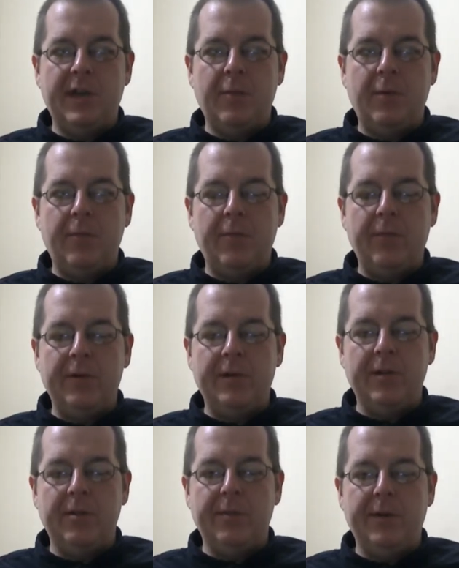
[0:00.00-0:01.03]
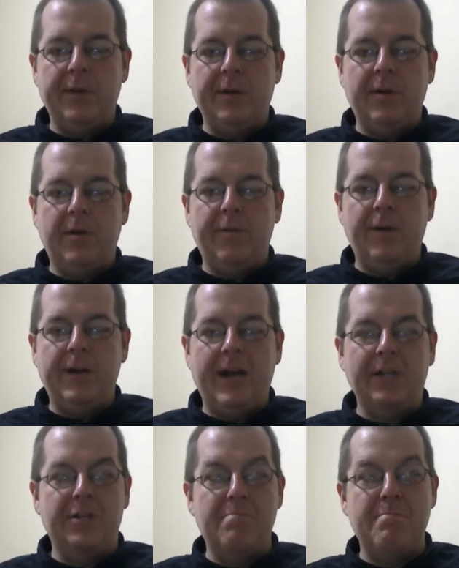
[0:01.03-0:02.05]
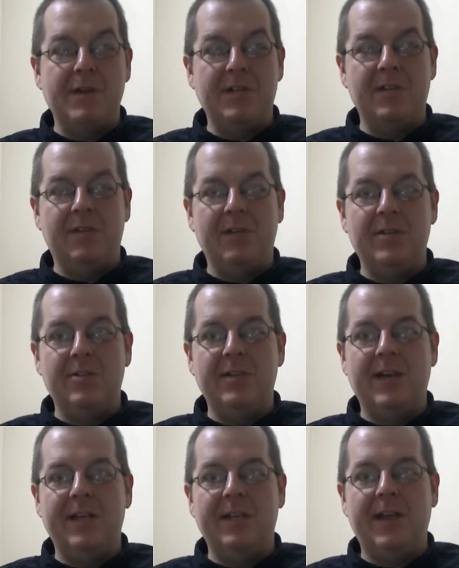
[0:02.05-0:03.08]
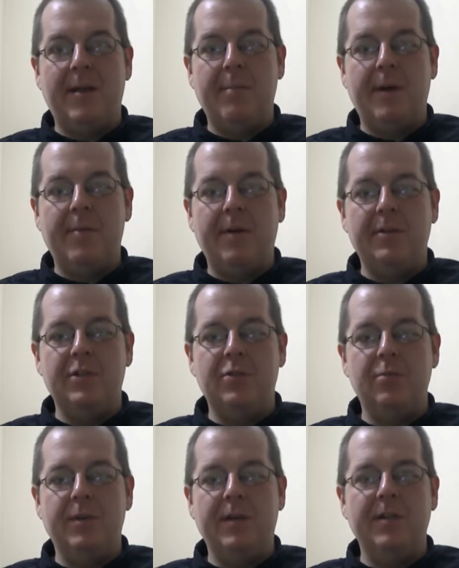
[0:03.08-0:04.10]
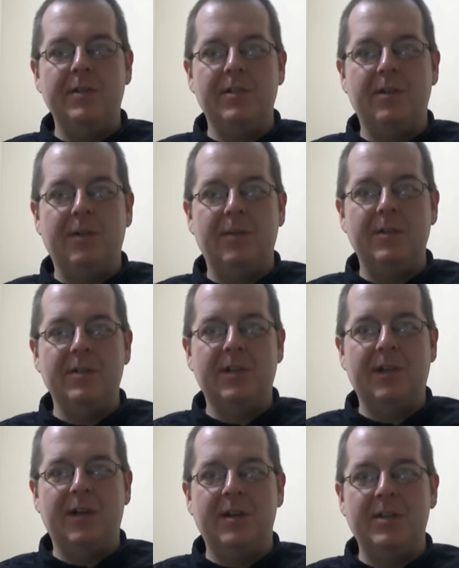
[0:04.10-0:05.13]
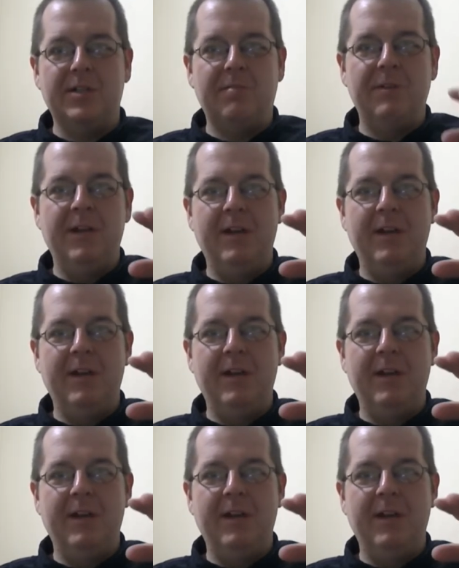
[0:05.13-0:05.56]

and when we were done the mini golf, we'd actually missed a laser tag game by about 2 minutes, so they were just like, just